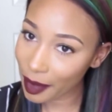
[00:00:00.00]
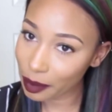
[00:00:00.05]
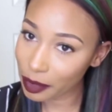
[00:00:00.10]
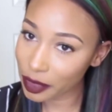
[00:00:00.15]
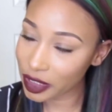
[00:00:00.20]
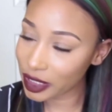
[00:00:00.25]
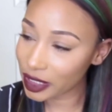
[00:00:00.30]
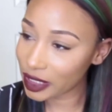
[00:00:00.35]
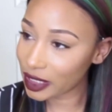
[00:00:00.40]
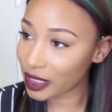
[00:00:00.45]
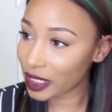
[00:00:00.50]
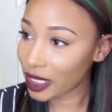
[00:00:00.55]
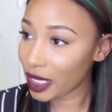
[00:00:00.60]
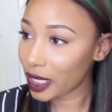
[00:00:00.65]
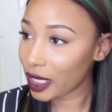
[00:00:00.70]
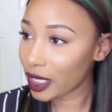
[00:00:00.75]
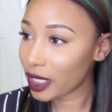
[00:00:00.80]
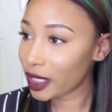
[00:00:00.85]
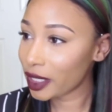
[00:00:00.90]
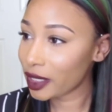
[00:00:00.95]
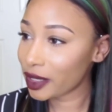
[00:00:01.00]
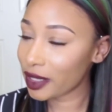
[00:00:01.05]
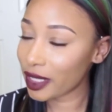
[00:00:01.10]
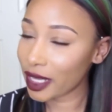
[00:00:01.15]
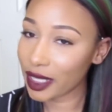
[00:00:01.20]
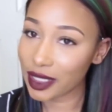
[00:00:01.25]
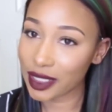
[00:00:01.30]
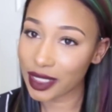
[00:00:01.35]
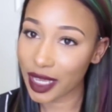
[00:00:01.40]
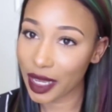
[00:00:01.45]
I'm just
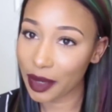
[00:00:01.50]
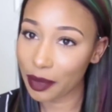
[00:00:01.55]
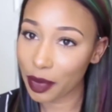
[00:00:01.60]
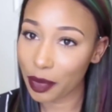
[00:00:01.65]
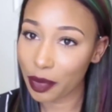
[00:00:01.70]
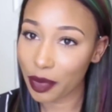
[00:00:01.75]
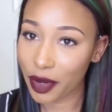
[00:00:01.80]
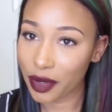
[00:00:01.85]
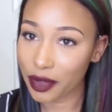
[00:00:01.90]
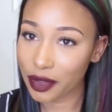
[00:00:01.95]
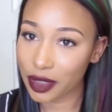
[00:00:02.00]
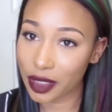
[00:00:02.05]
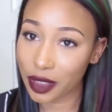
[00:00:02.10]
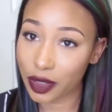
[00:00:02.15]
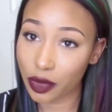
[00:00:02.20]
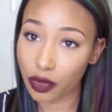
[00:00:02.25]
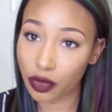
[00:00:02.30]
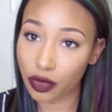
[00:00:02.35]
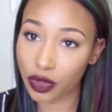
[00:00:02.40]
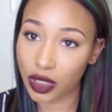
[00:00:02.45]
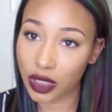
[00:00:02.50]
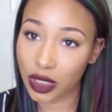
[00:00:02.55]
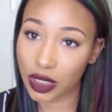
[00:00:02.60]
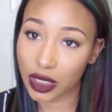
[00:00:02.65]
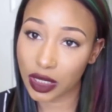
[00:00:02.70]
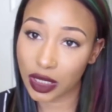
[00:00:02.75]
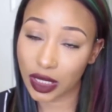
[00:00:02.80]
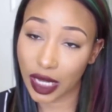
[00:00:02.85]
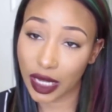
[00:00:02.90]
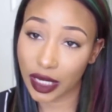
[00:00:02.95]
that type of person who
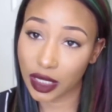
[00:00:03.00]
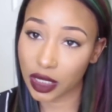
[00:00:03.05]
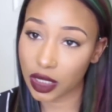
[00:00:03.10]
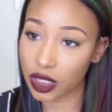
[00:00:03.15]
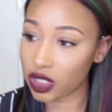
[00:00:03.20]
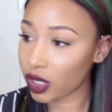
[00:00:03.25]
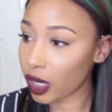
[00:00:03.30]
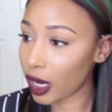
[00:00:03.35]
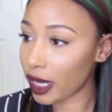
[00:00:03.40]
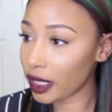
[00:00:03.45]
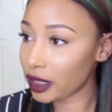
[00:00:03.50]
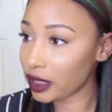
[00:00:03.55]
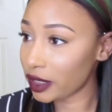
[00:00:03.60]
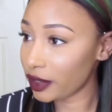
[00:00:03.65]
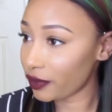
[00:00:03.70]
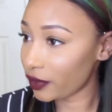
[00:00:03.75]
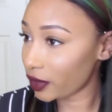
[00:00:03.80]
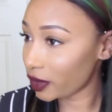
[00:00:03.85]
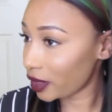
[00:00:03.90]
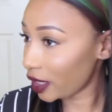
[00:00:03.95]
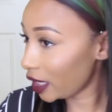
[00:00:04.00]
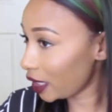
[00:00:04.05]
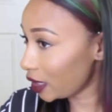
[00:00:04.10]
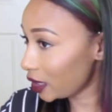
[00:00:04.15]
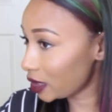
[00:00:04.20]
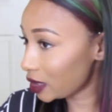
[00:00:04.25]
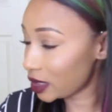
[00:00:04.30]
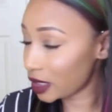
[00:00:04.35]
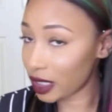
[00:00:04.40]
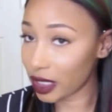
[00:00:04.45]
just likes to try different
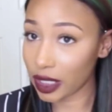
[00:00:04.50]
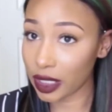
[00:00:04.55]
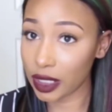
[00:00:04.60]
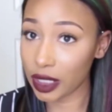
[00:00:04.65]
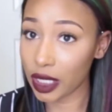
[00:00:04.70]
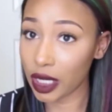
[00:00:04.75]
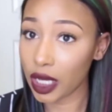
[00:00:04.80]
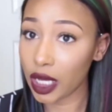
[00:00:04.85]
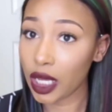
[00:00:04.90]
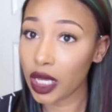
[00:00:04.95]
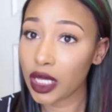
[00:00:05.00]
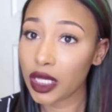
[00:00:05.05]
things and